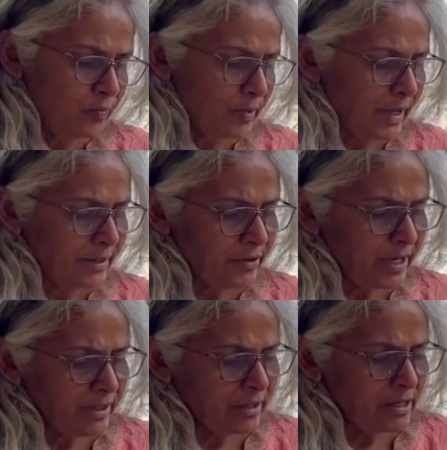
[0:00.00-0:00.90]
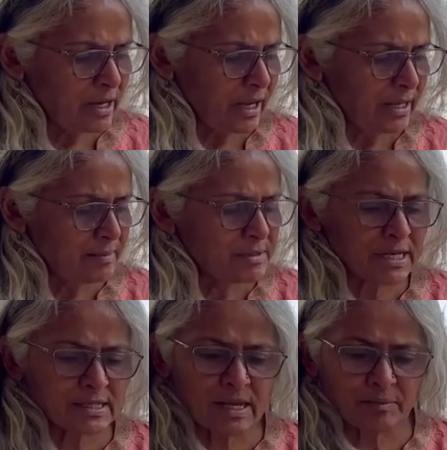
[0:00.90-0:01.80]
I created Ahimsa
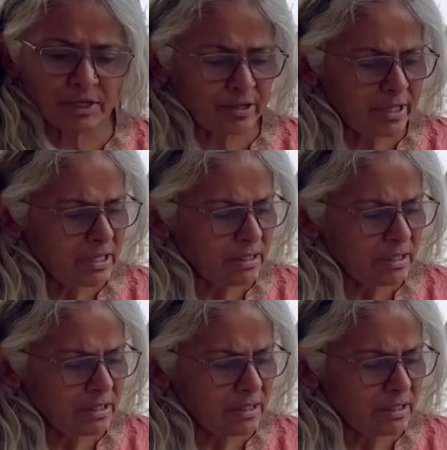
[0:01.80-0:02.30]
Saamagri